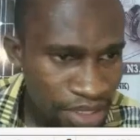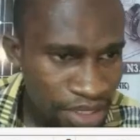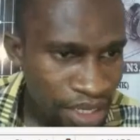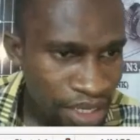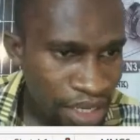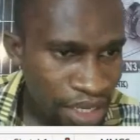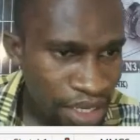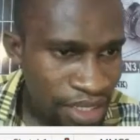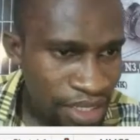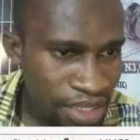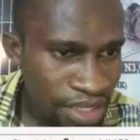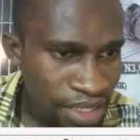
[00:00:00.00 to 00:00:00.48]

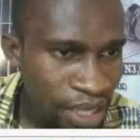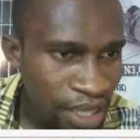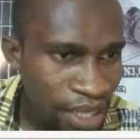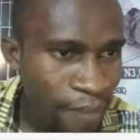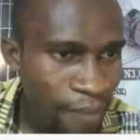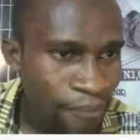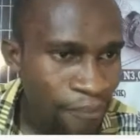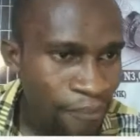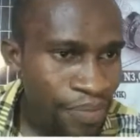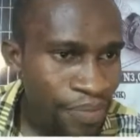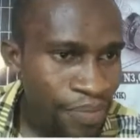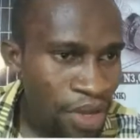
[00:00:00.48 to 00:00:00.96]
Now
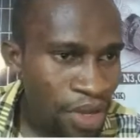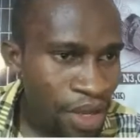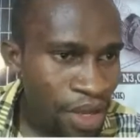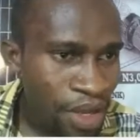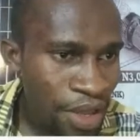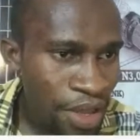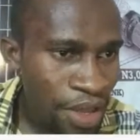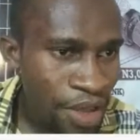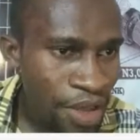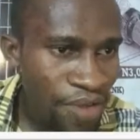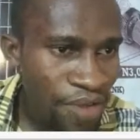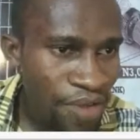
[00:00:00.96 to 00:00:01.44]
if
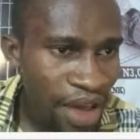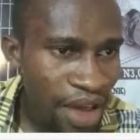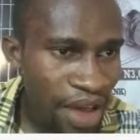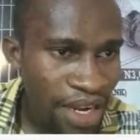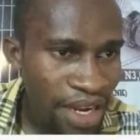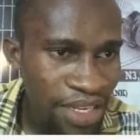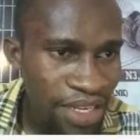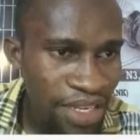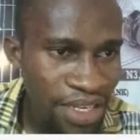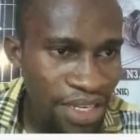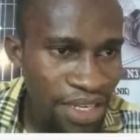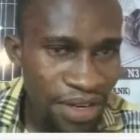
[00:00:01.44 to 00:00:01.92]
I
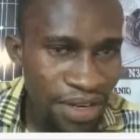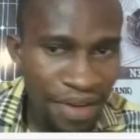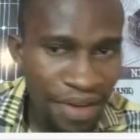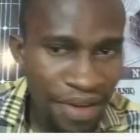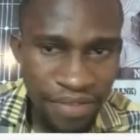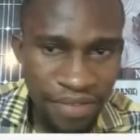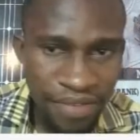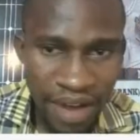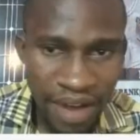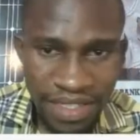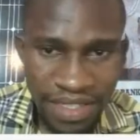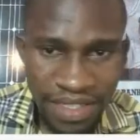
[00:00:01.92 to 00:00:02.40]
click
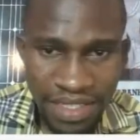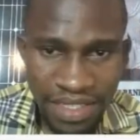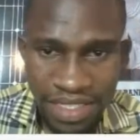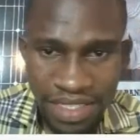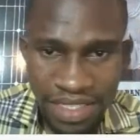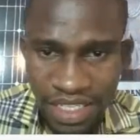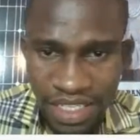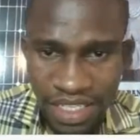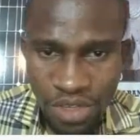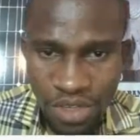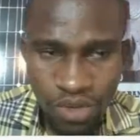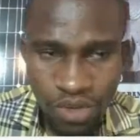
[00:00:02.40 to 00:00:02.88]
reverse,
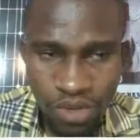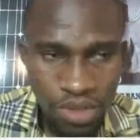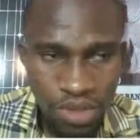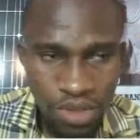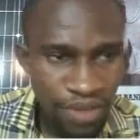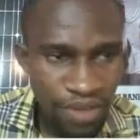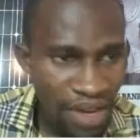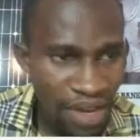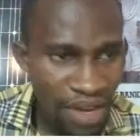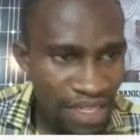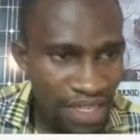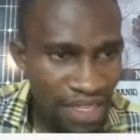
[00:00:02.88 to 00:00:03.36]
it will
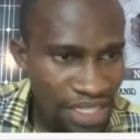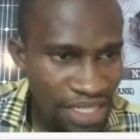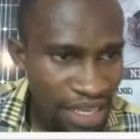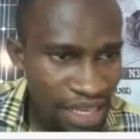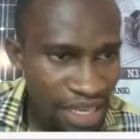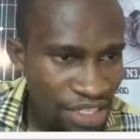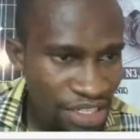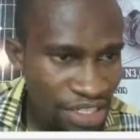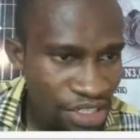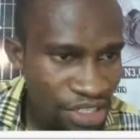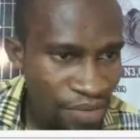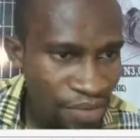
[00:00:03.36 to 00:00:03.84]
reverse the direction.